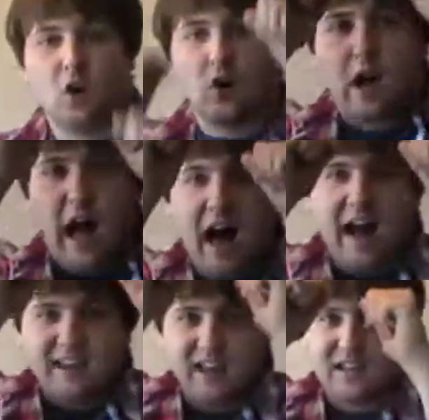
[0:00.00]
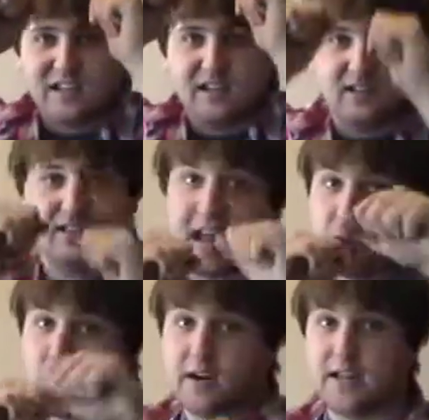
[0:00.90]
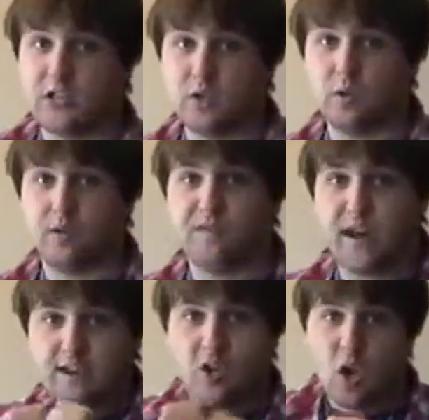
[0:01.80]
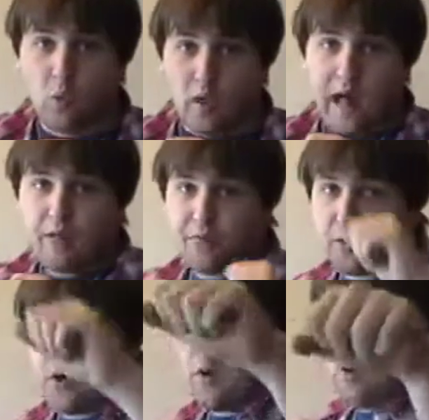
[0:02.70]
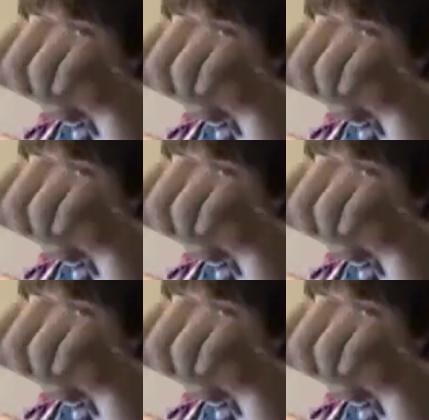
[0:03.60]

are high like this and I want to hit you in the face. Well, I'll throw a